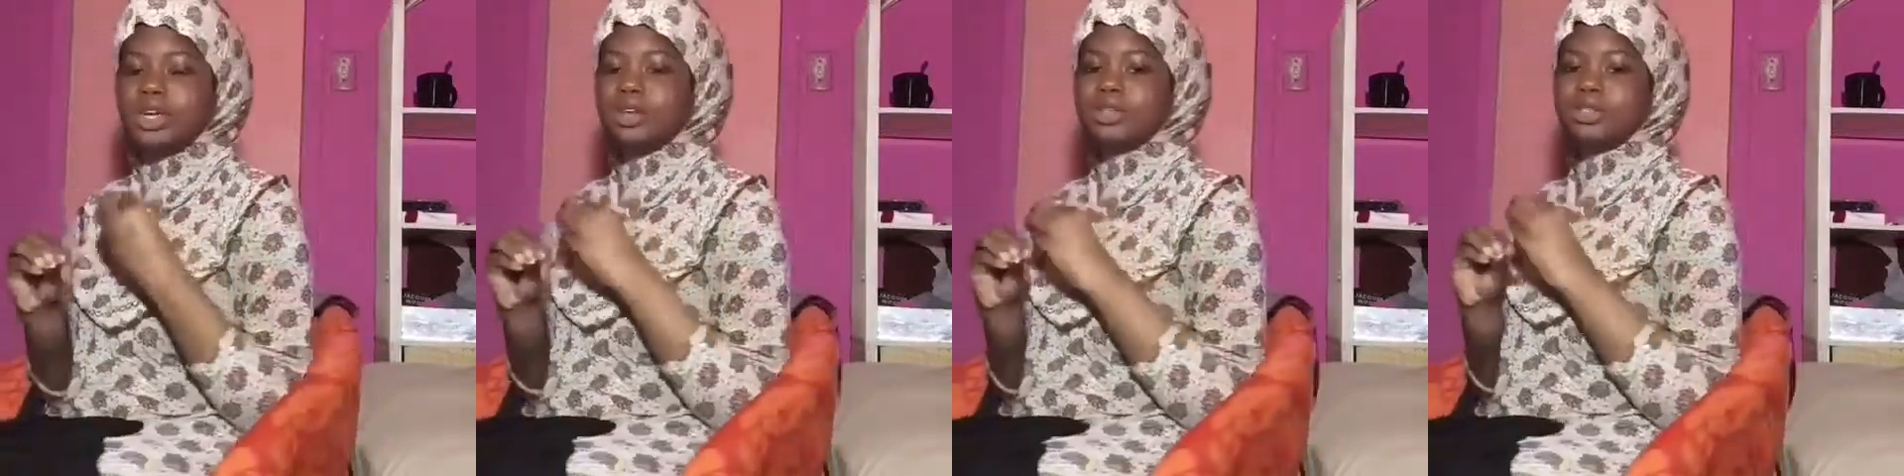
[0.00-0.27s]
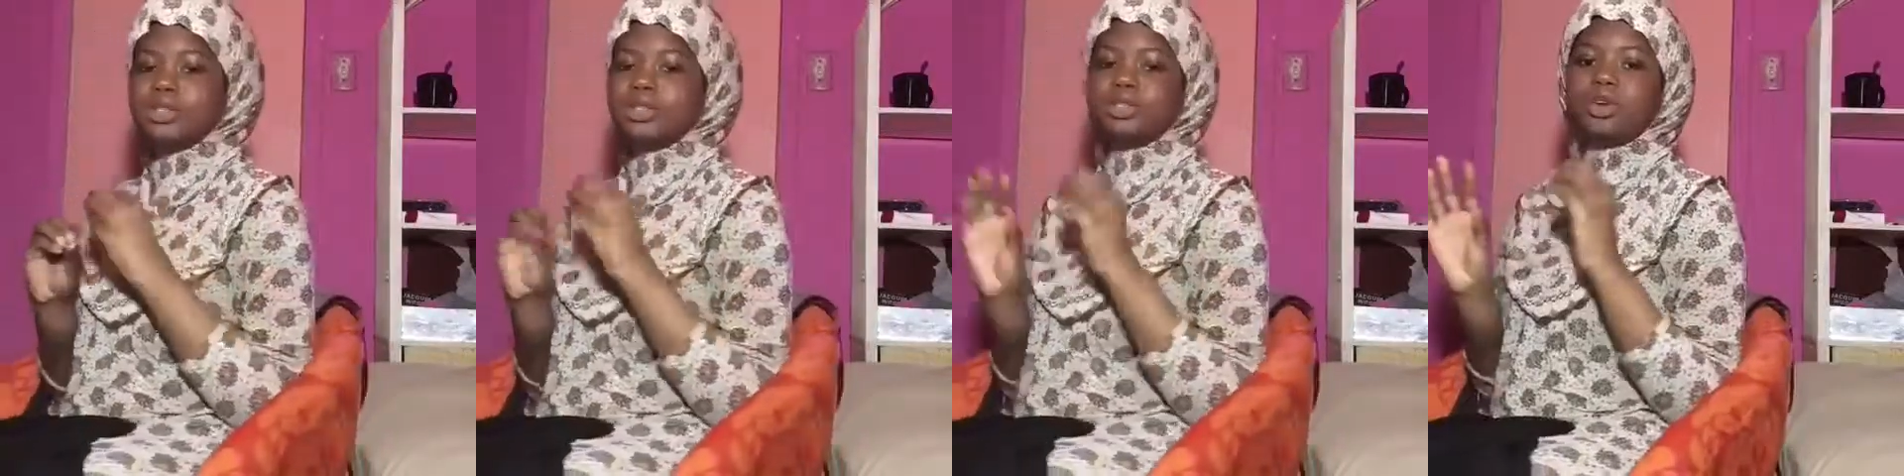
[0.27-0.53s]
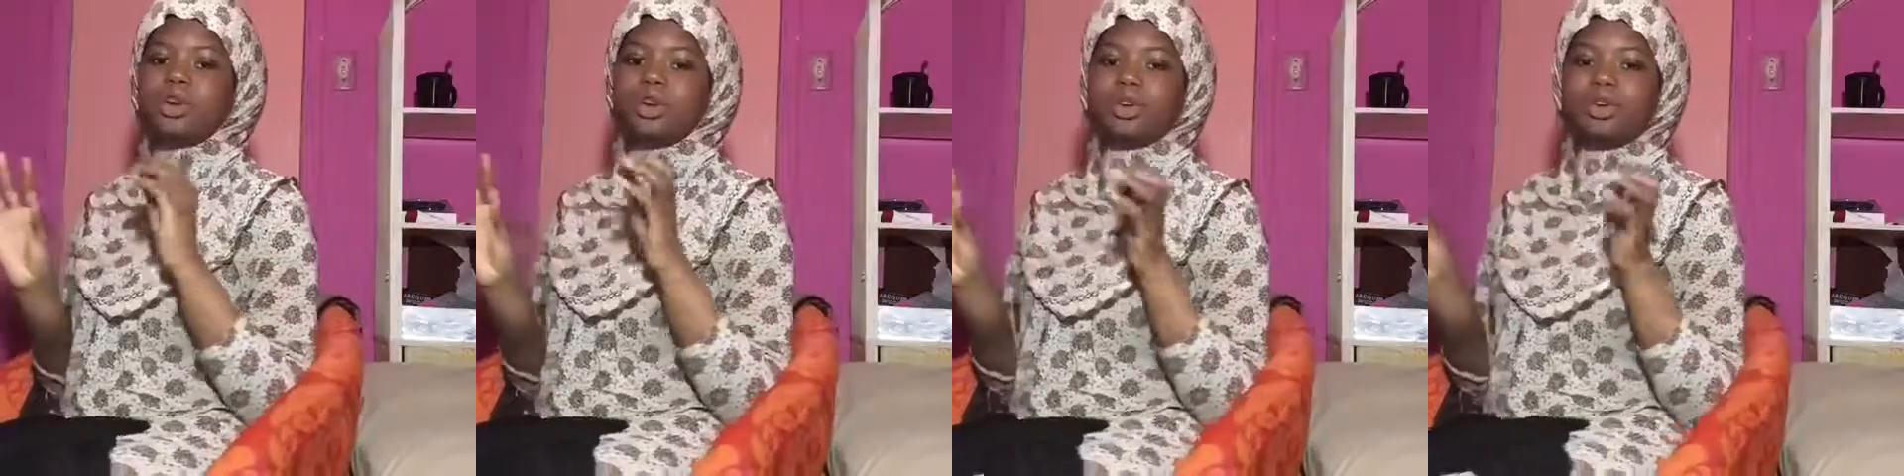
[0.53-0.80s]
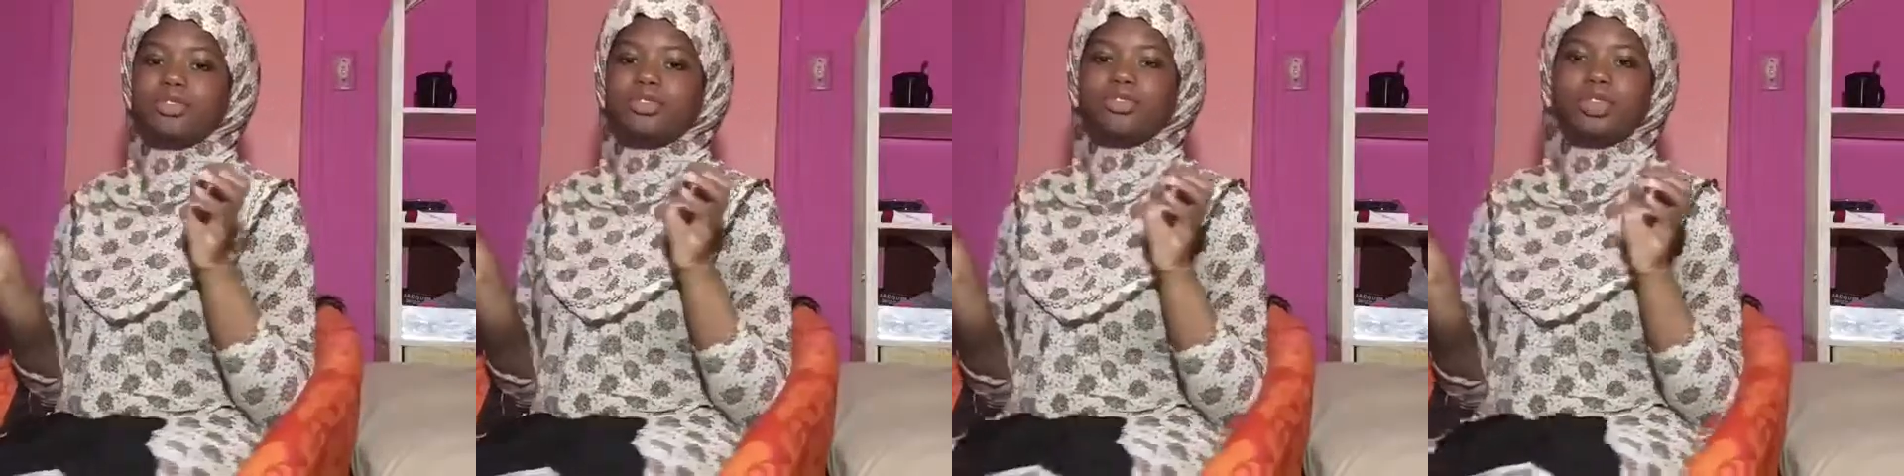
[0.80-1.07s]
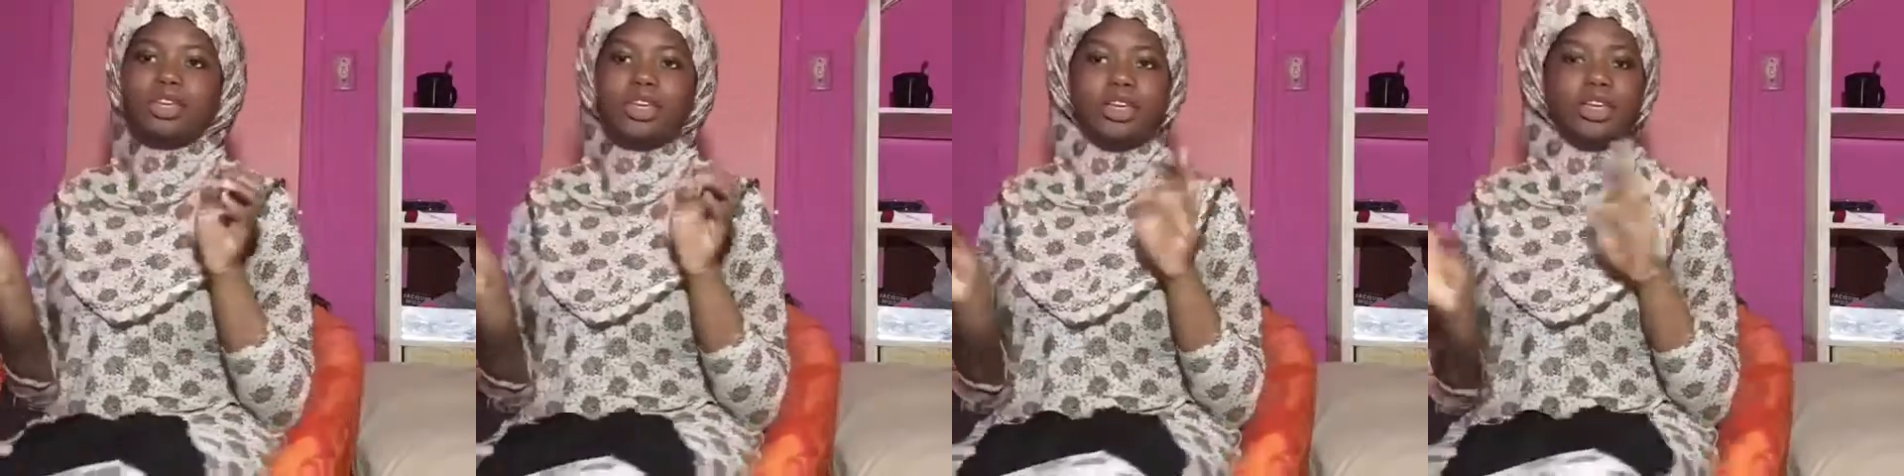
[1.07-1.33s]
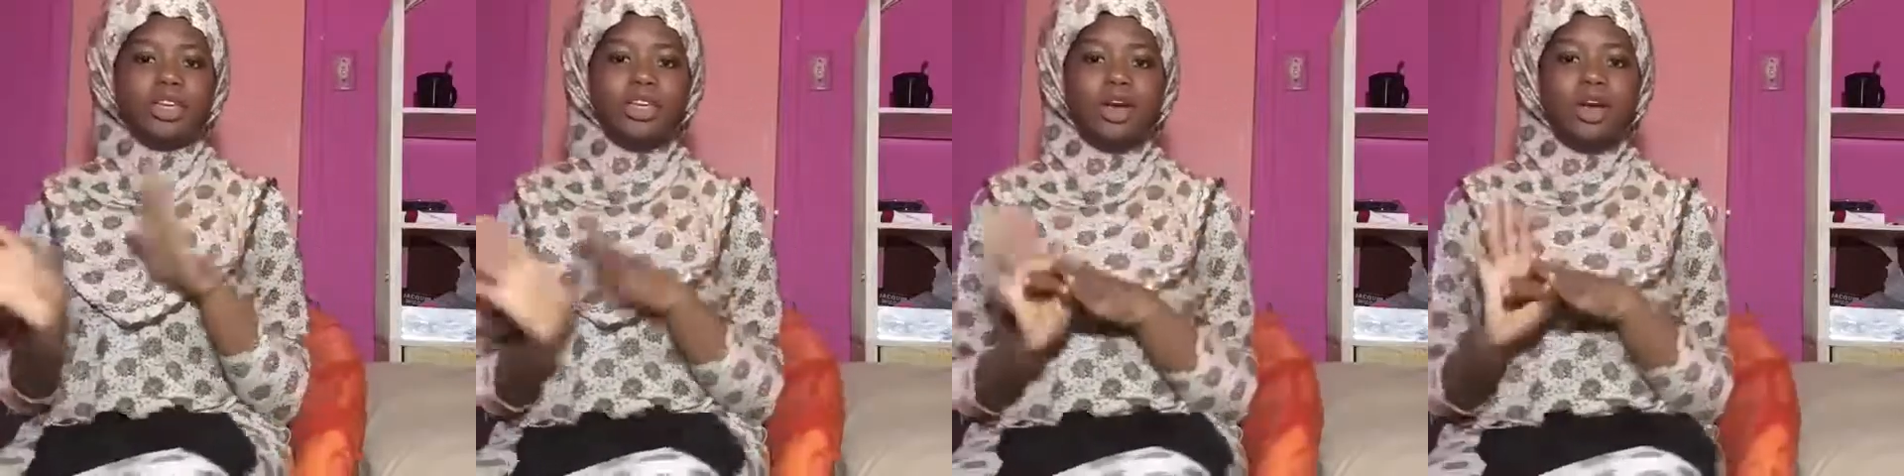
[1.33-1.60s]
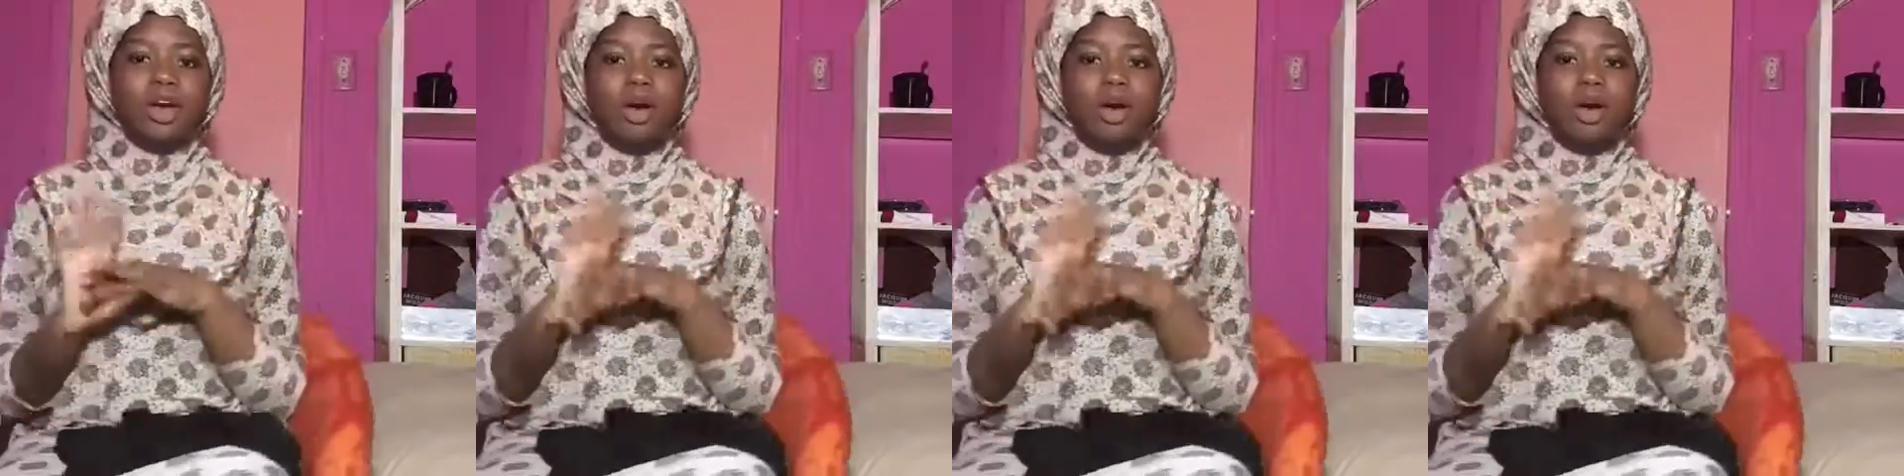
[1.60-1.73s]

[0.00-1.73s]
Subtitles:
I just stalk her feed